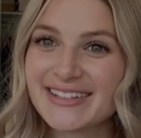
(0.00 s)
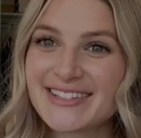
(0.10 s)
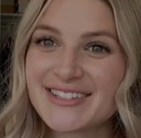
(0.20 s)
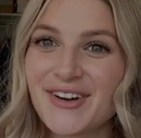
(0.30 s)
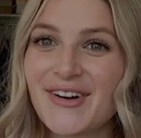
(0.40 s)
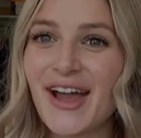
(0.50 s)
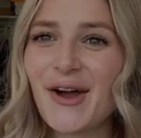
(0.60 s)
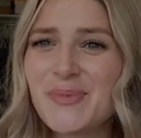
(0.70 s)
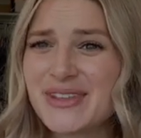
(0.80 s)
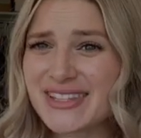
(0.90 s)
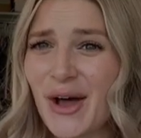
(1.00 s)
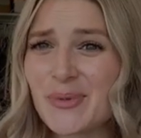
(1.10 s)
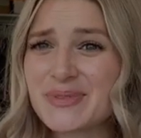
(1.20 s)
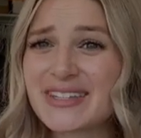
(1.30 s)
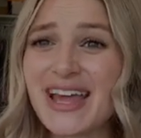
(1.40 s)
so I hope this
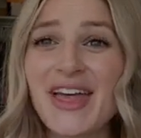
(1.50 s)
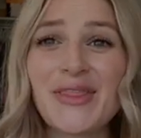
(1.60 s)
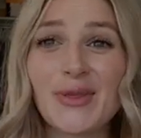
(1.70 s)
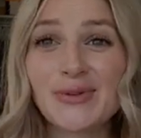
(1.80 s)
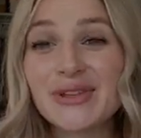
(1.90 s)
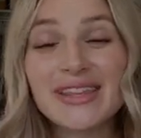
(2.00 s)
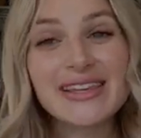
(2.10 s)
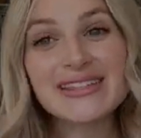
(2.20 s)
helps. Those are the things